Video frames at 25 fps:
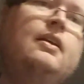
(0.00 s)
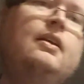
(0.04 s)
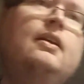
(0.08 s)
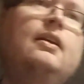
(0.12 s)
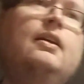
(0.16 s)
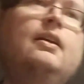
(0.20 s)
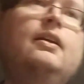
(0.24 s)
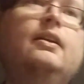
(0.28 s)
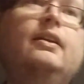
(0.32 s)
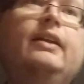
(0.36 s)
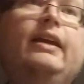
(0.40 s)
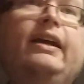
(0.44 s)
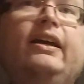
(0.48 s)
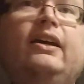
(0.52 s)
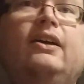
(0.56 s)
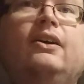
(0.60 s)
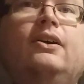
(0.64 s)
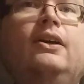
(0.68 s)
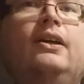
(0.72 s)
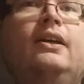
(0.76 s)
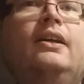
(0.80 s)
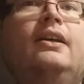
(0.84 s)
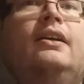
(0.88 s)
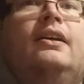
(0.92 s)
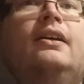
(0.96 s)
Now,
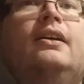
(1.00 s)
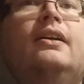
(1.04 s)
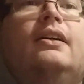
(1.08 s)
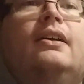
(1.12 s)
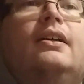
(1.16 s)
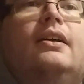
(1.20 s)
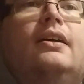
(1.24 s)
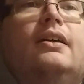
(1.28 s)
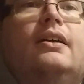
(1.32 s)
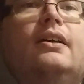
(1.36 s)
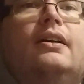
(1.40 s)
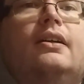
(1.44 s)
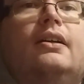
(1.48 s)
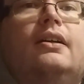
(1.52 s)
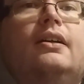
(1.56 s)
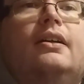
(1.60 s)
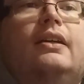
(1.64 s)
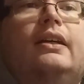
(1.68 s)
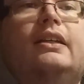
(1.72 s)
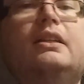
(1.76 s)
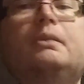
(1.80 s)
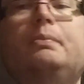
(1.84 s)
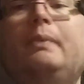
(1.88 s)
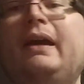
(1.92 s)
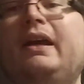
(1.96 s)

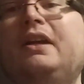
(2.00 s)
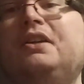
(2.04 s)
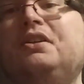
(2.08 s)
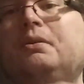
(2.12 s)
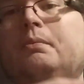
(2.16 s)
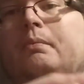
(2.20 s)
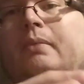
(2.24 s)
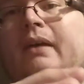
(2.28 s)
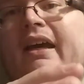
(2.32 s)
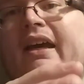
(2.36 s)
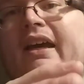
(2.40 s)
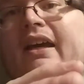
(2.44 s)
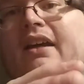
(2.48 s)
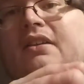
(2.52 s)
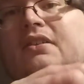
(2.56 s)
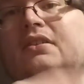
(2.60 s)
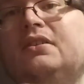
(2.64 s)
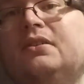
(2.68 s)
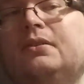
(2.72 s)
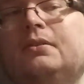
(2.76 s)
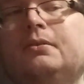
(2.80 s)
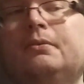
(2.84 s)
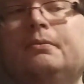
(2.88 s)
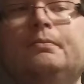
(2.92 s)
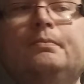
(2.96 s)
expansion
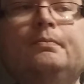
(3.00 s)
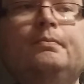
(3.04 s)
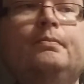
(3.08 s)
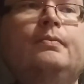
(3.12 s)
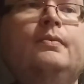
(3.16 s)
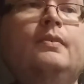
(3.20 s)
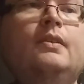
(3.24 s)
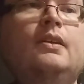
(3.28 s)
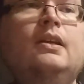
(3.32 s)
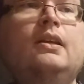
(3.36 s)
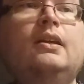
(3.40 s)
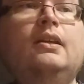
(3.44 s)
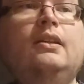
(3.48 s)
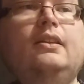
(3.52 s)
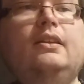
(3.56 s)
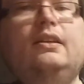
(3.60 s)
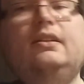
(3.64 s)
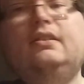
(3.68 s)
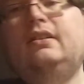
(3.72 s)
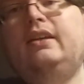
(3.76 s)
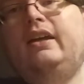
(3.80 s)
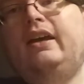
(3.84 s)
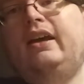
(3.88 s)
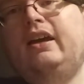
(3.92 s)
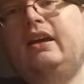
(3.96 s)
packs. This
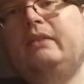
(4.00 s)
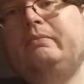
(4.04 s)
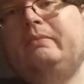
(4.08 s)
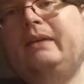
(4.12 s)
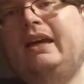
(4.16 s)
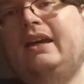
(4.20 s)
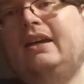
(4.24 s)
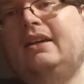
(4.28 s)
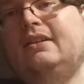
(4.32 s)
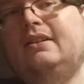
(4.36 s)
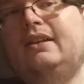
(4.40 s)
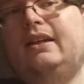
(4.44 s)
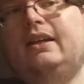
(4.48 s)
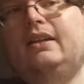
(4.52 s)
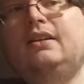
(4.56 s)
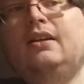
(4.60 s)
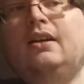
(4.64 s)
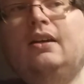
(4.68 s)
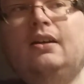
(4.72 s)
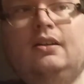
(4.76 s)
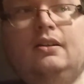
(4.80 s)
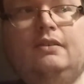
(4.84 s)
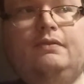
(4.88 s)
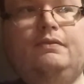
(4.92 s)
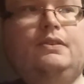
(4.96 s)
game has a
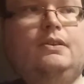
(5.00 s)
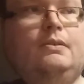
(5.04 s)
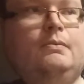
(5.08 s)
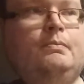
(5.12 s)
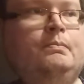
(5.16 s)
ton of them.